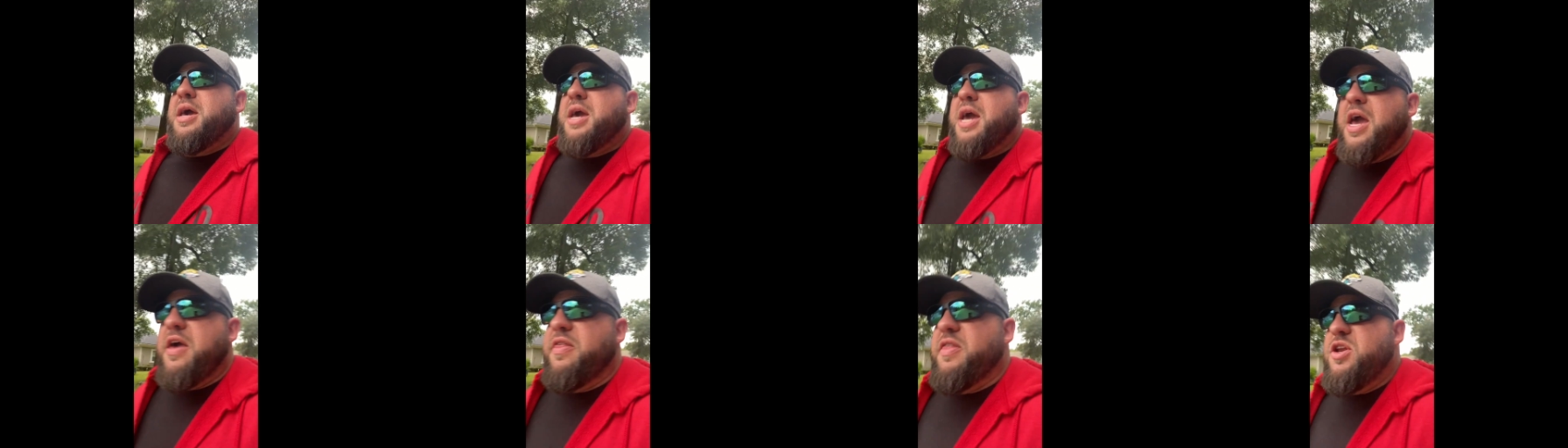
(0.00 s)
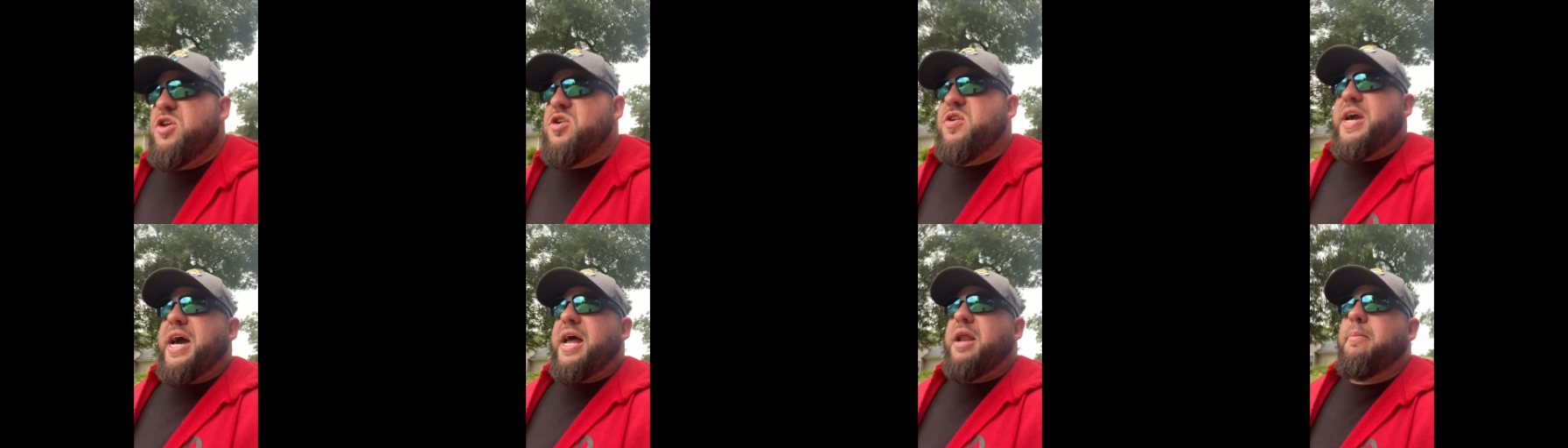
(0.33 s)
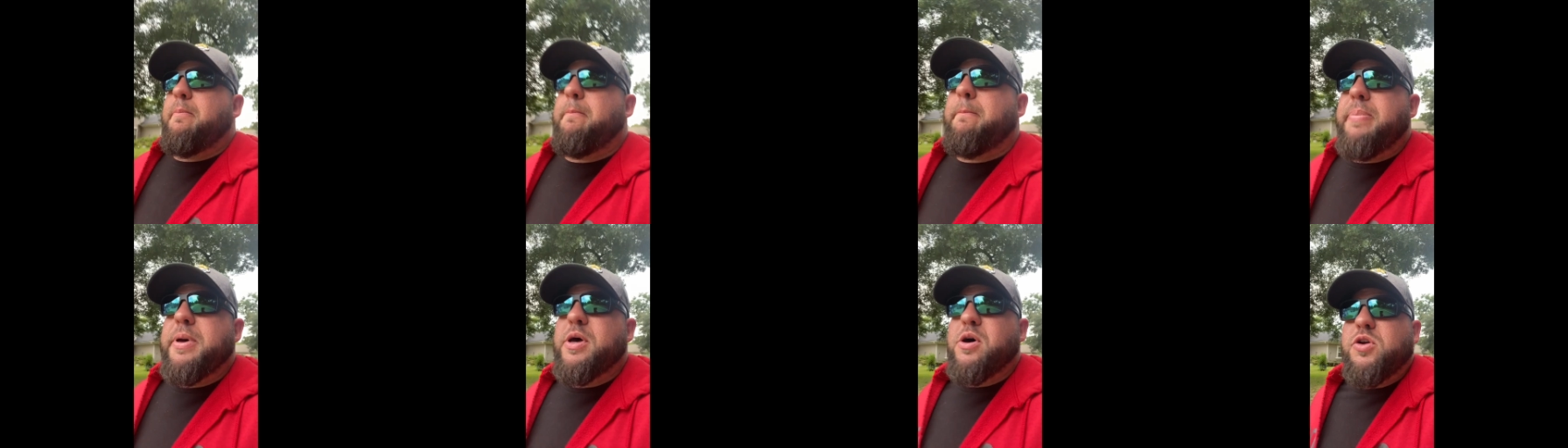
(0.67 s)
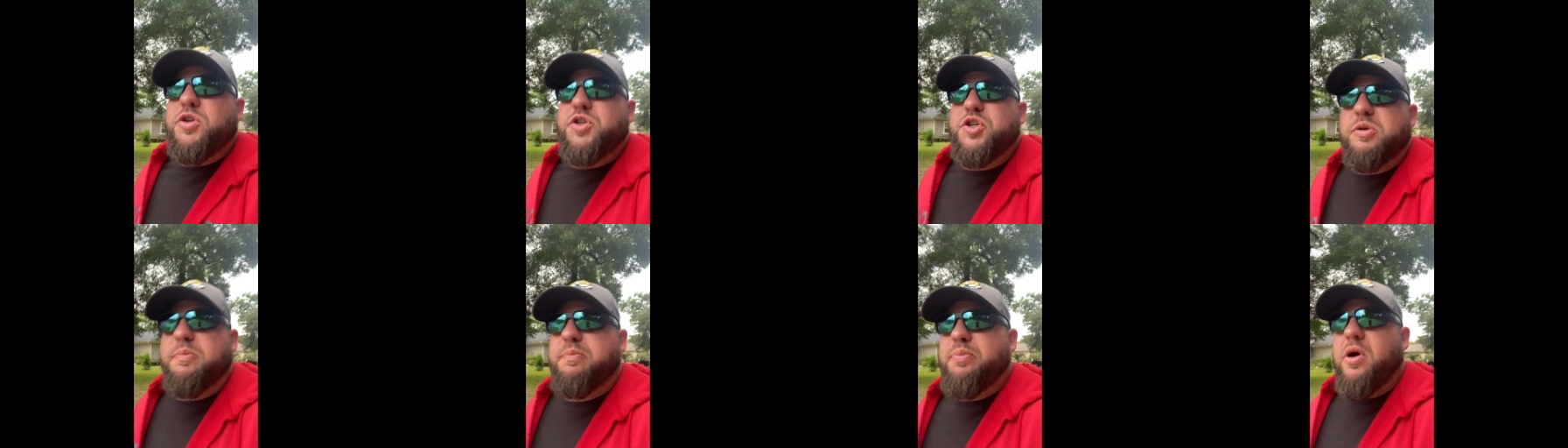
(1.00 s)
And then you got to build
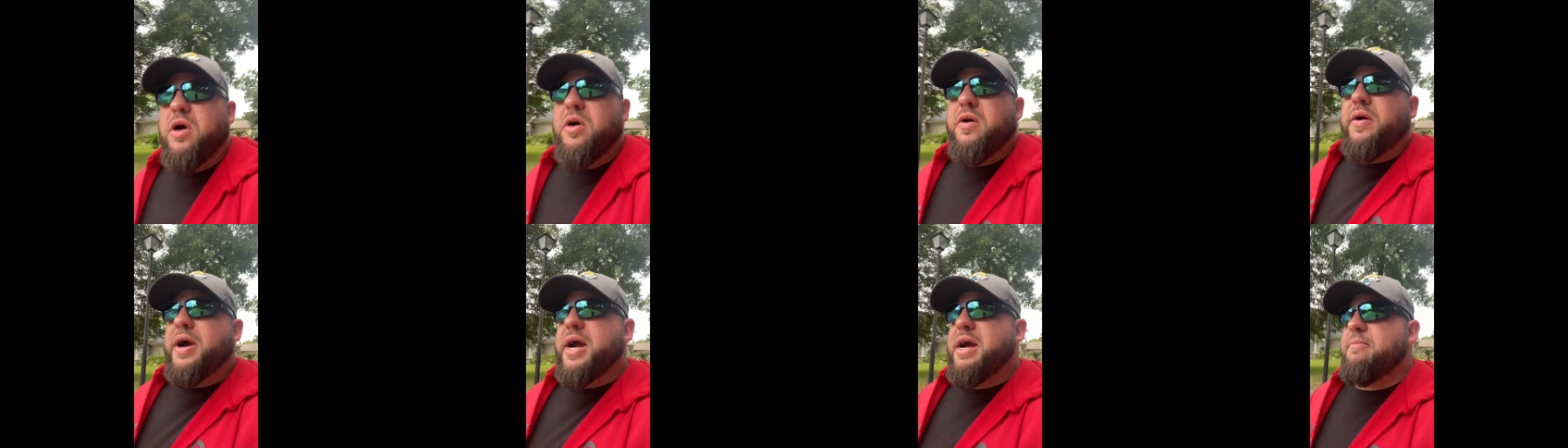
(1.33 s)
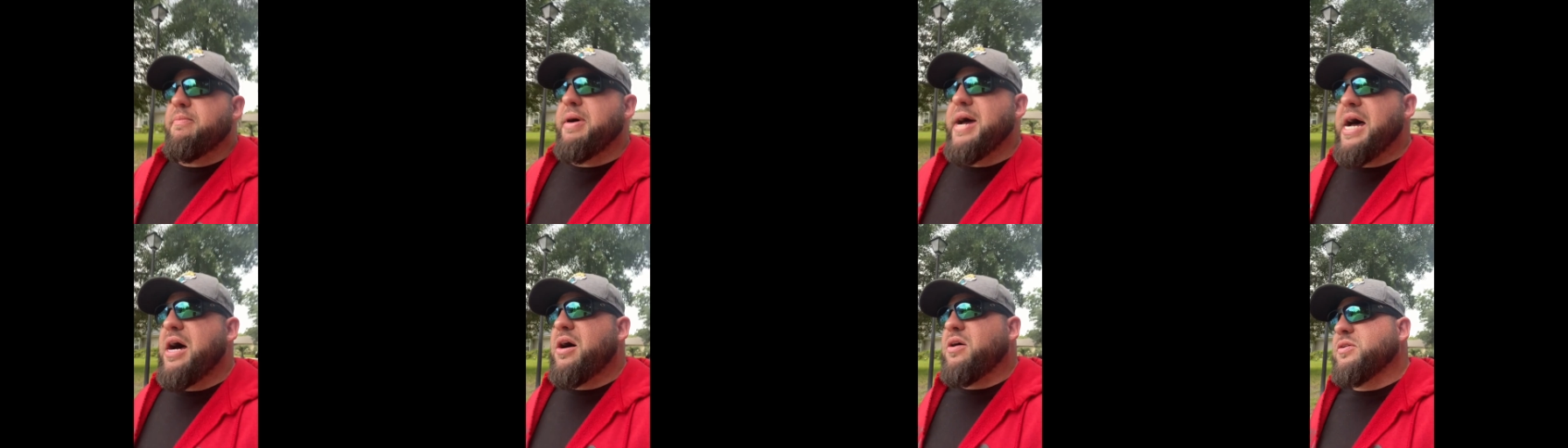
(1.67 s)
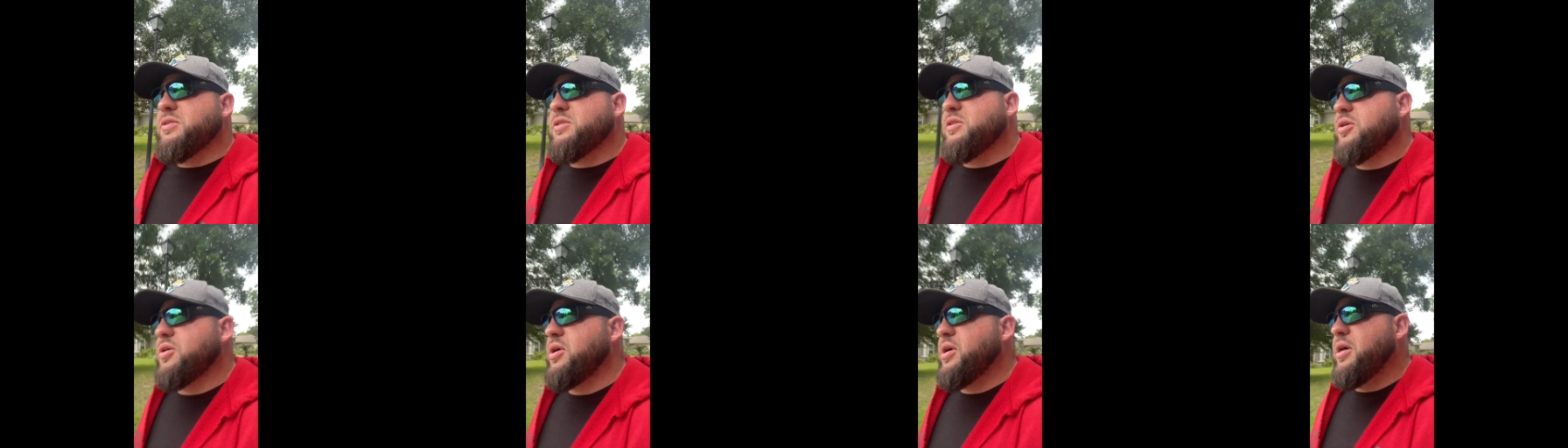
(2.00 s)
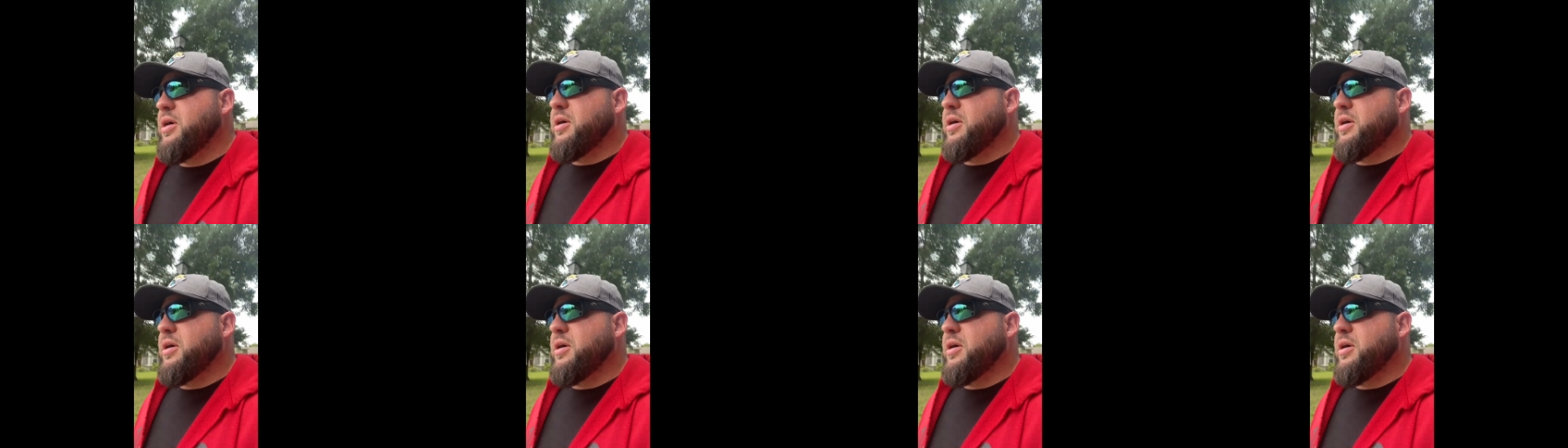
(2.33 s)
your program out